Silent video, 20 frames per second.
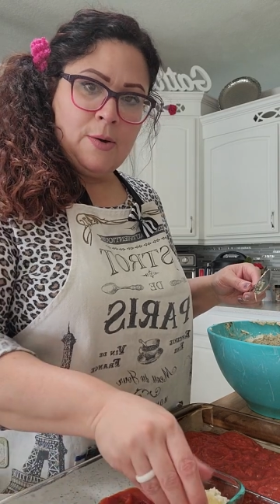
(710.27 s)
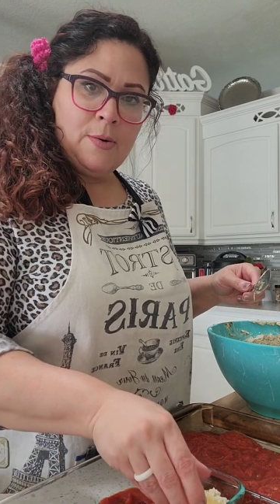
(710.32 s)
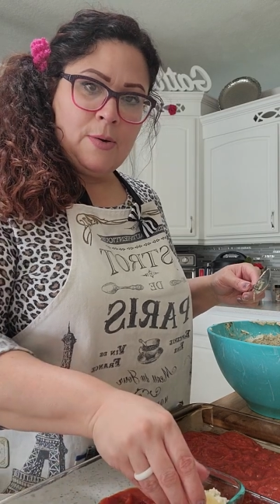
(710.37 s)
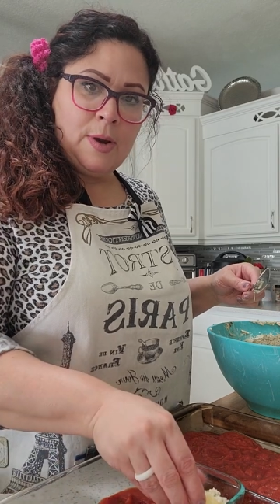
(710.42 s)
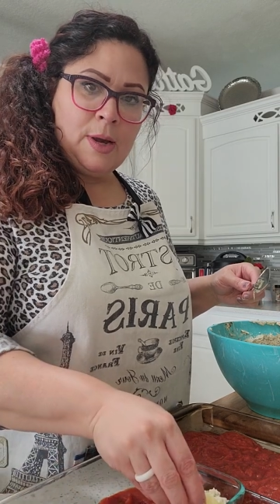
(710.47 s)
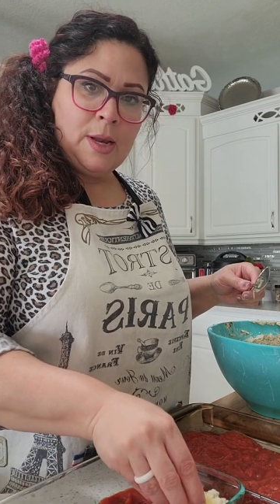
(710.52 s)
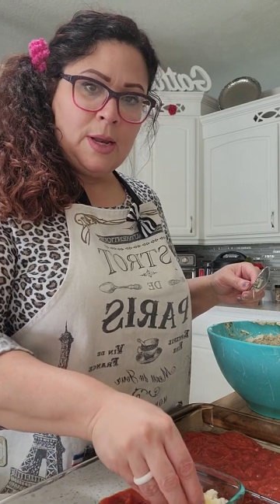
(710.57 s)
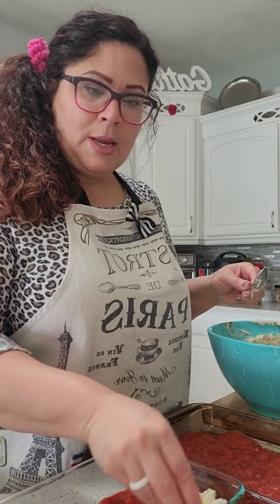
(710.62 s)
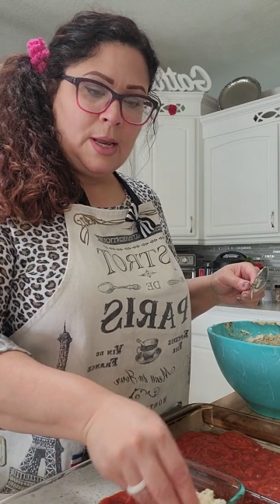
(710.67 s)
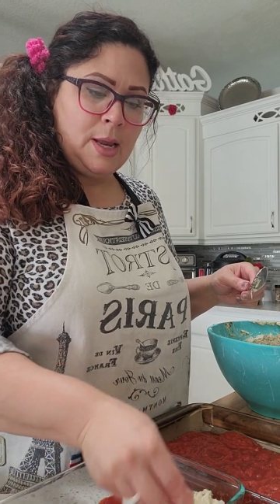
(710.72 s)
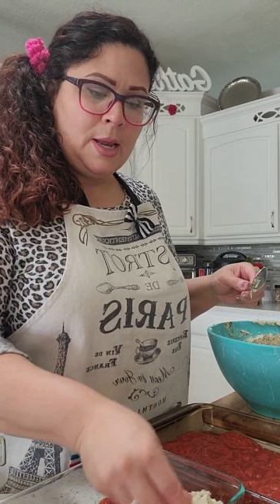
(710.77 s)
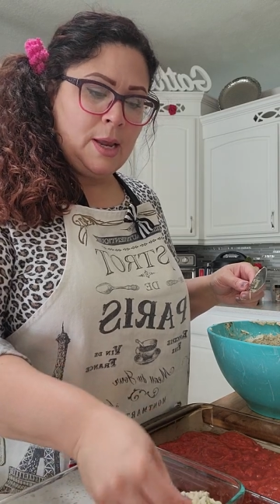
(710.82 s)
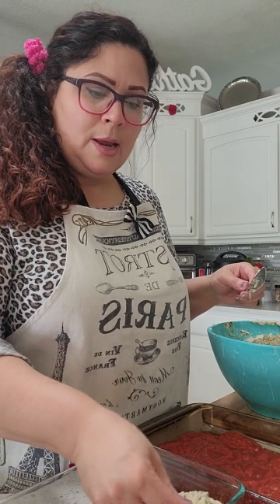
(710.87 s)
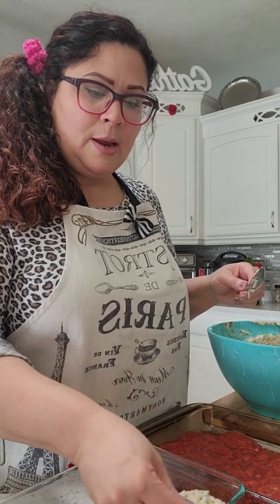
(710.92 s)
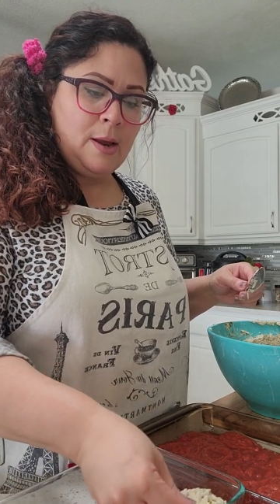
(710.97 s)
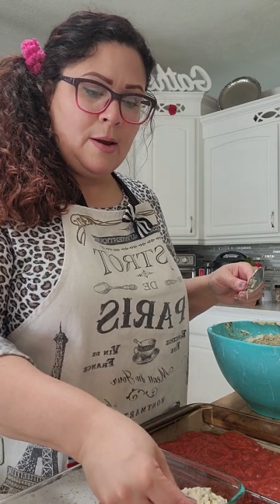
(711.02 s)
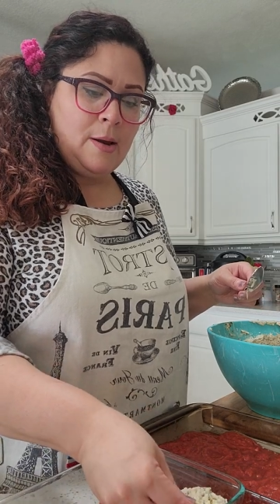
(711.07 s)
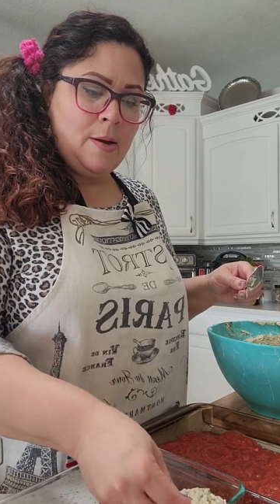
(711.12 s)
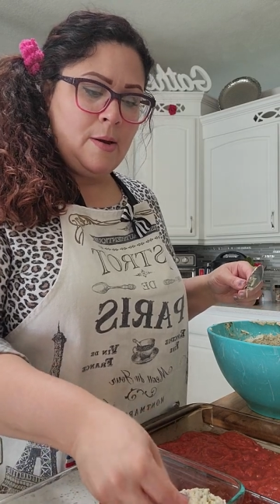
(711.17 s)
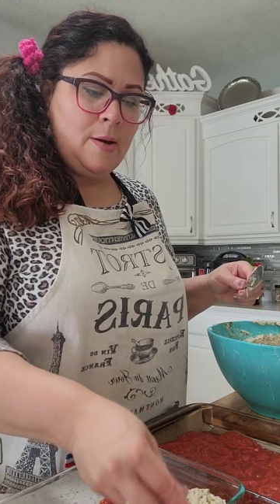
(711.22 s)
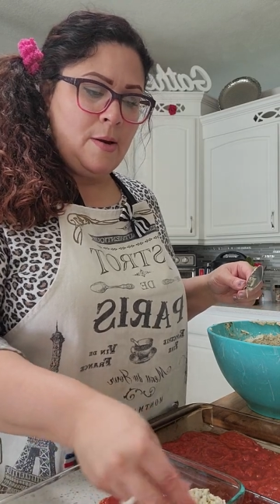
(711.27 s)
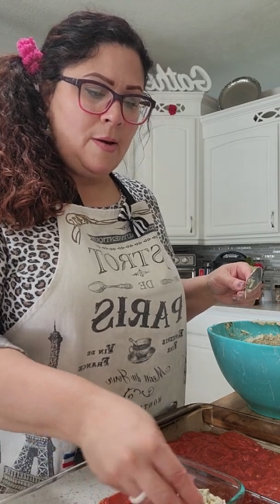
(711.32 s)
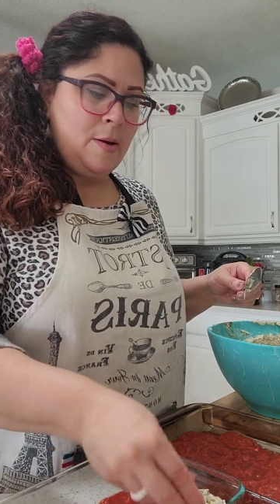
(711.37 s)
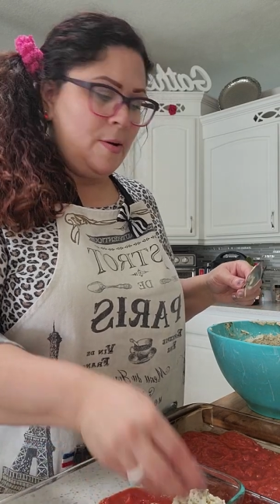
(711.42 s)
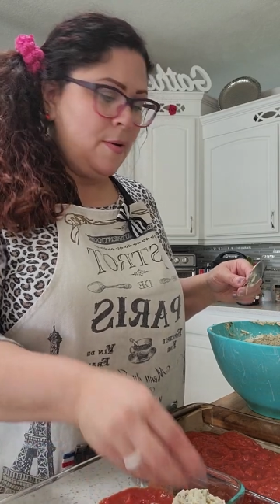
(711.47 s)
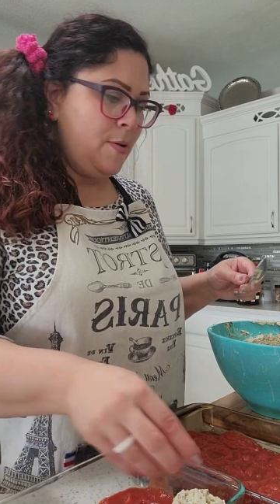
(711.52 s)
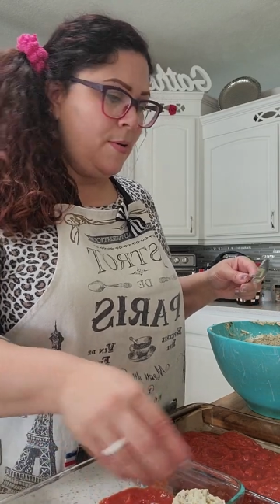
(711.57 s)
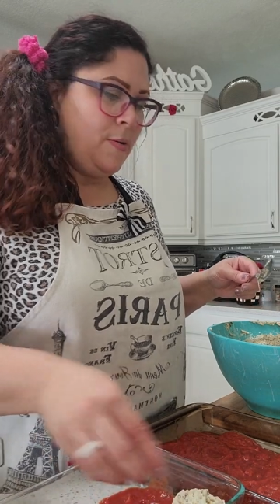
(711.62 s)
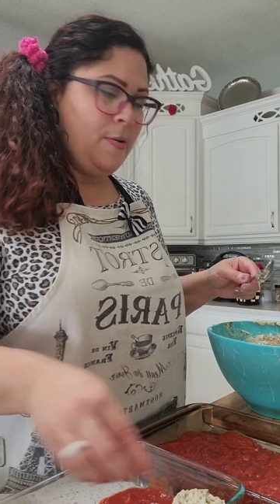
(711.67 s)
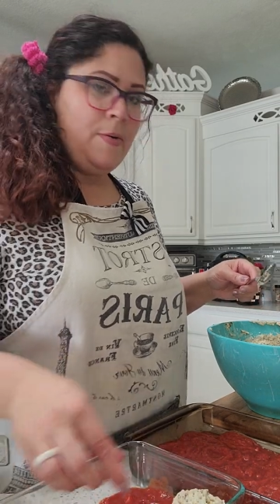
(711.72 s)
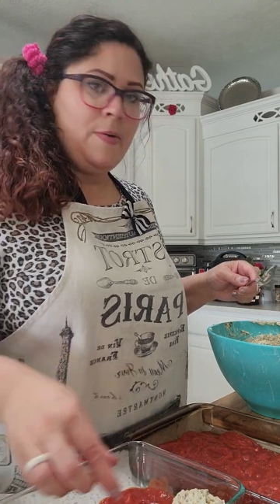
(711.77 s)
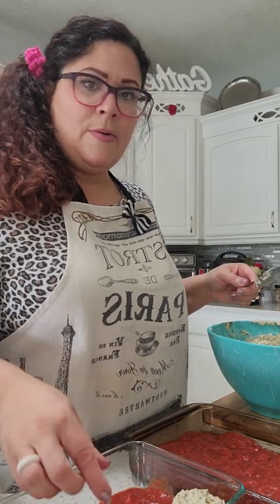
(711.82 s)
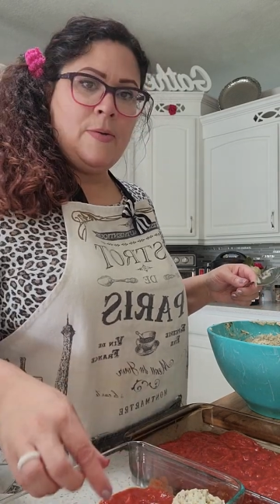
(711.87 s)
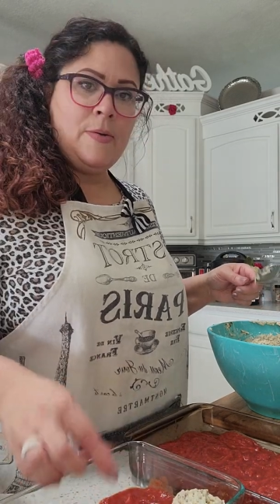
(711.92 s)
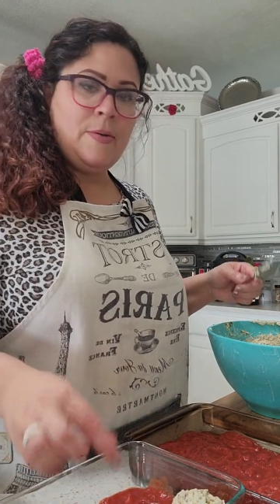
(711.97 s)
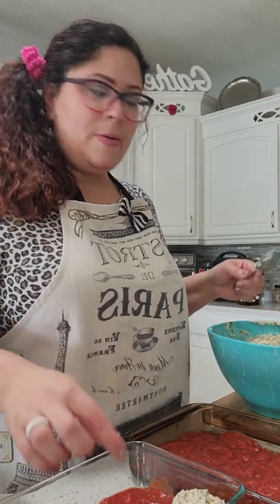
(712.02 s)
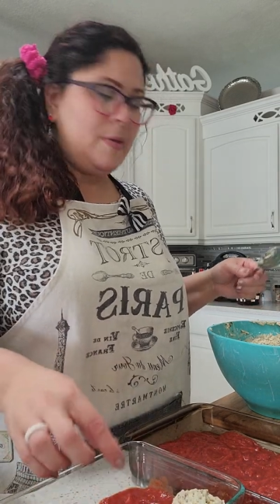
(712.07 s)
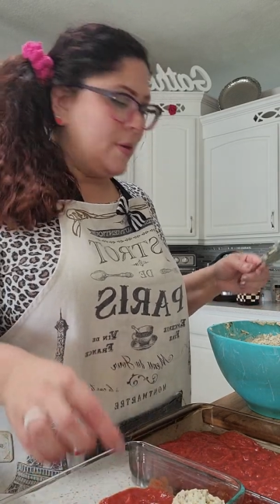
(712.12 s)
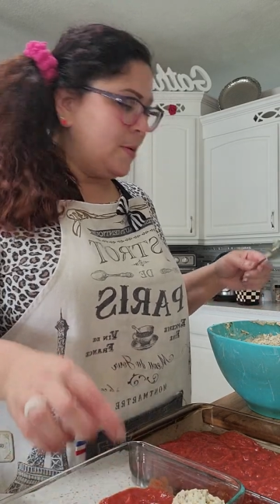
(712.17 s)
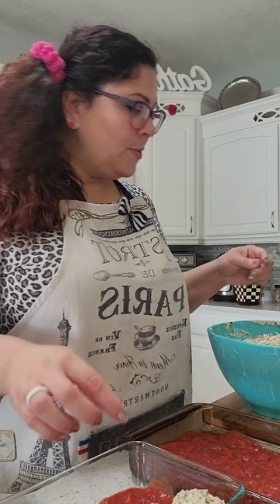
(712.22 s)
right here.
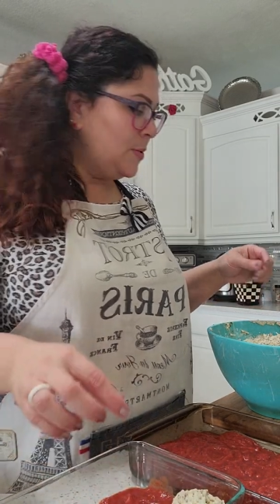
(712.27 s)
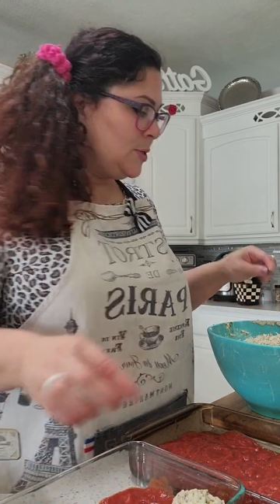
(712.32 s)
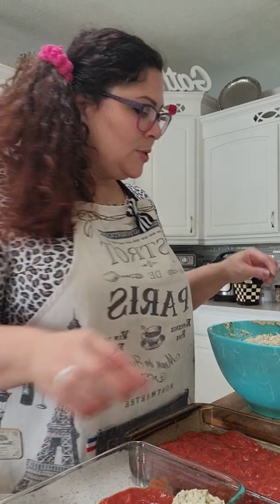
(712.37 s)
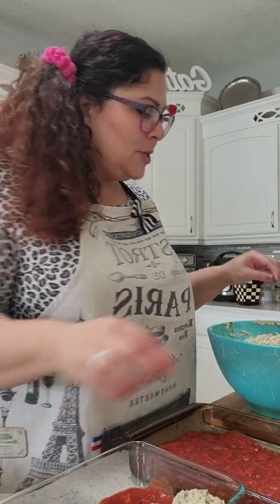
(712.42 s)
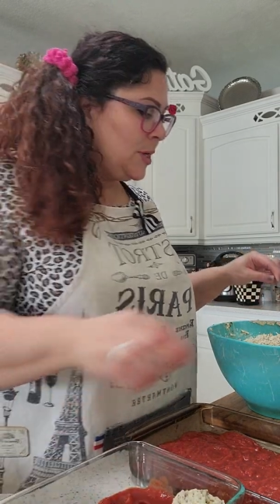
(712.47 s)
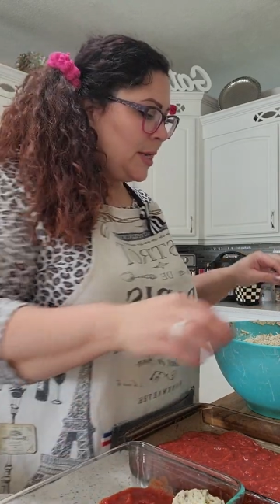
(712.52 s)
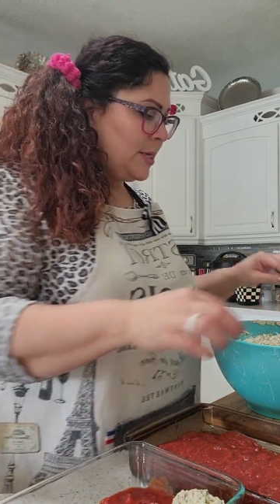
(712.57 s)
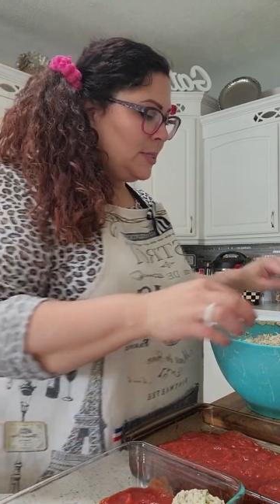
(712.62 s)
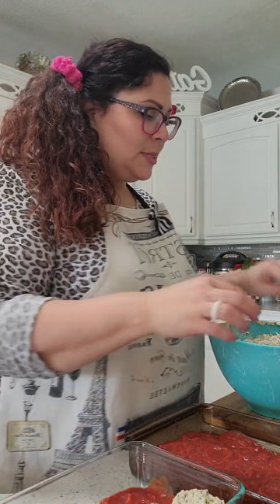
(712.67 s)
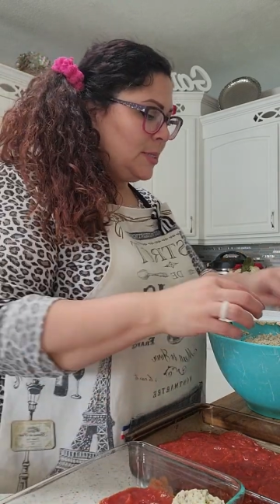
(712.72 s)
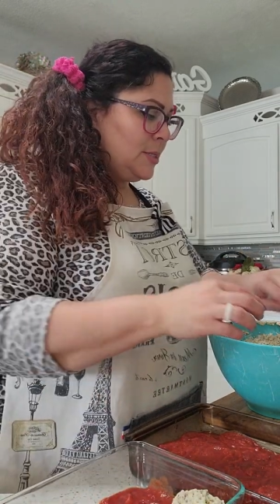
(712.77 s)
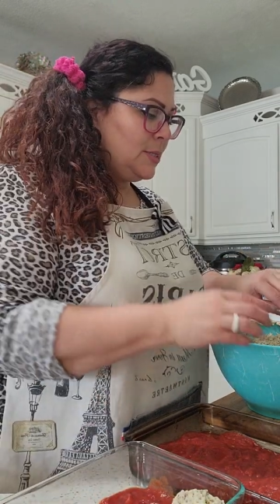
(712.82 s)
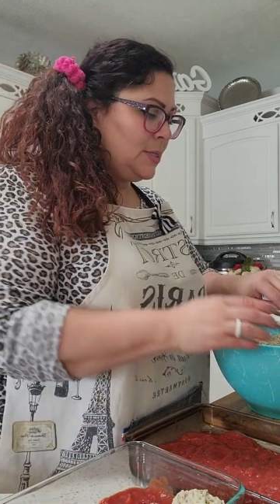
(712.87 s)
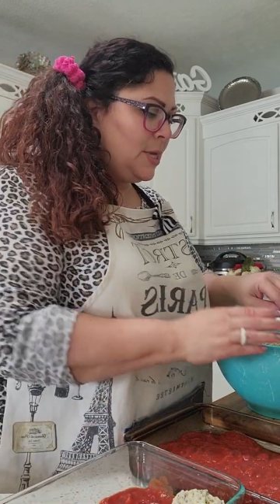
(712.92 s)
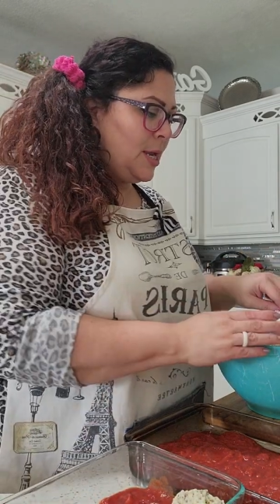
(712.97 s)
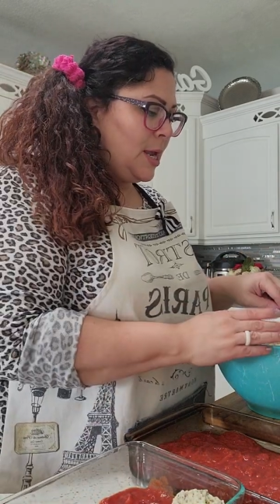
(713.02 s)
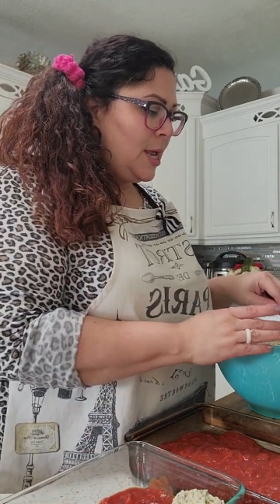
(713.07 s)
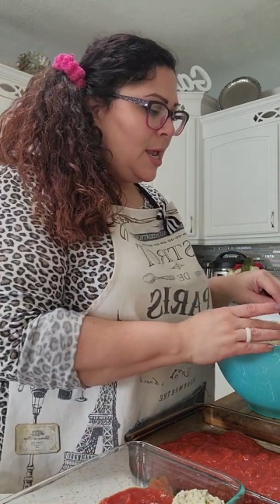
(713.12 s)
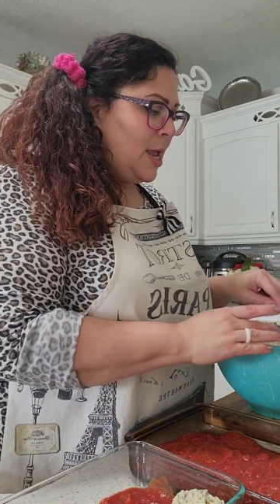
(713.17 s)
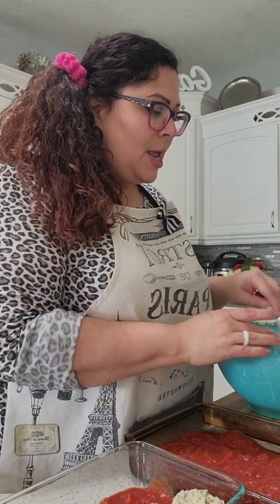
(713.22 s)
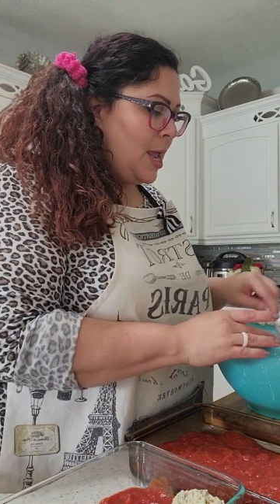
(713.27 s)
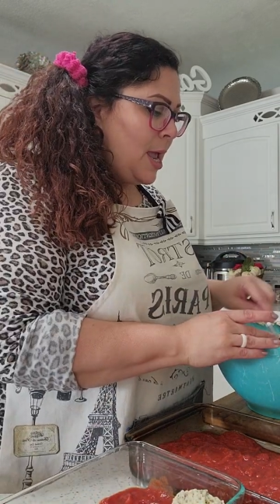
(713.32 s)
I wish you guys could see.